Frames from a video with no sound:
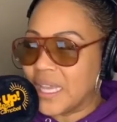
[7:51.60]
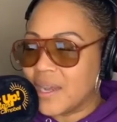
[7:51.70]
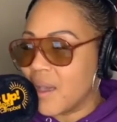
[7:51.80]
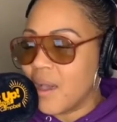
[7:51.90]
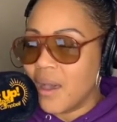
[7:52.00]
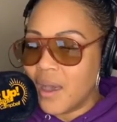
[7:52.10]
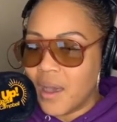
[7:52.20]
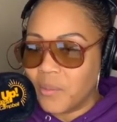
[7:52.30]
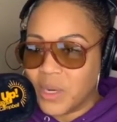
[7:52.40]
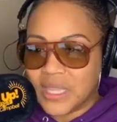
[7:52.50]
in,
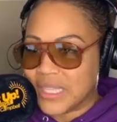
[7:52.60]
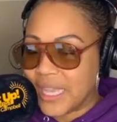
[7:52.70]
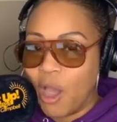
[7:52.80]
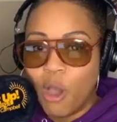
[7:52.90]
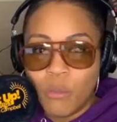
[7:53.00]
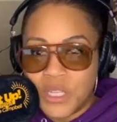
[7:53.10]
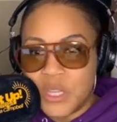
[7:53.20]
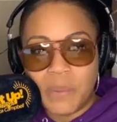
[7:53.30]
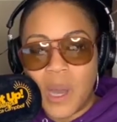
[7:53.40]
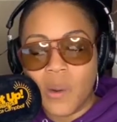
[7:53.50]
uh, what did they say? Home
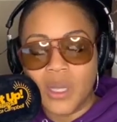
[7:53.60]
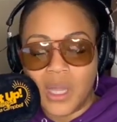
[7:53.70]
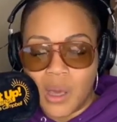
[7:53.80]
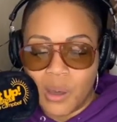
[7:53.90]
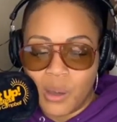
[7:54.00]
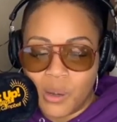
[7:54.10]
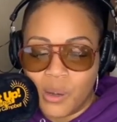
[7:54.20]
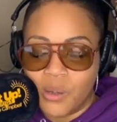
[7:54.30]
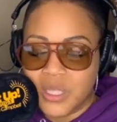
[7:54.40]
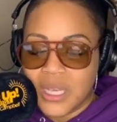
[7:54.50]
Depot or
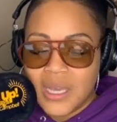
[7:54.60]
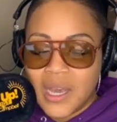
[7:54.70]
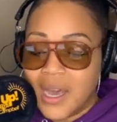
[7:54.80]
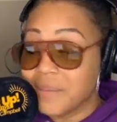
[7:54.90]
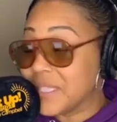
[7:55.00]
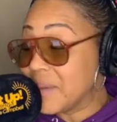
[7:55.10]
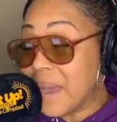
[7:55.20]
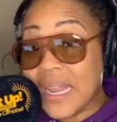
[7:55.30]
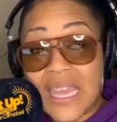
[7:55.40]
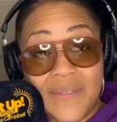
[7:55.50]
Lowe's. Um,
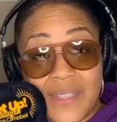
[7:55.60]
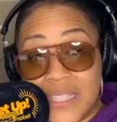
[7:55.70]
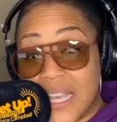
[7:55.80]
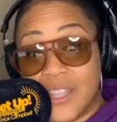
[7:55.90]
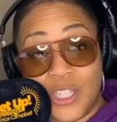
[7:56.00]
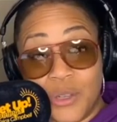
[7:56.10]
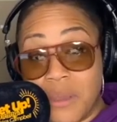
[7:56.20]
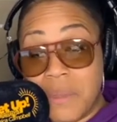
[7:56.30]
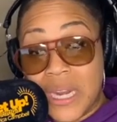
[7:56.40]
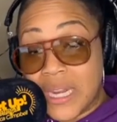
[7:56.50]
somebody even said that you
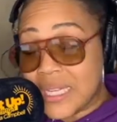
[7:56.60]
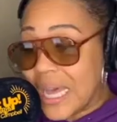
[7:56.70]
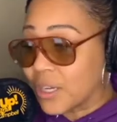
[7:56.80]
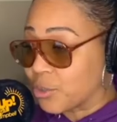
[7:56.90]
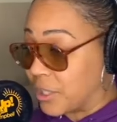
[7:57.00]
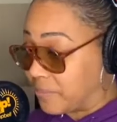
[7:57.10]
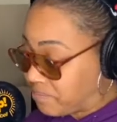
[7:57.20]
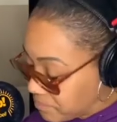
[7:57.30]
can meet in a Dollar Tree.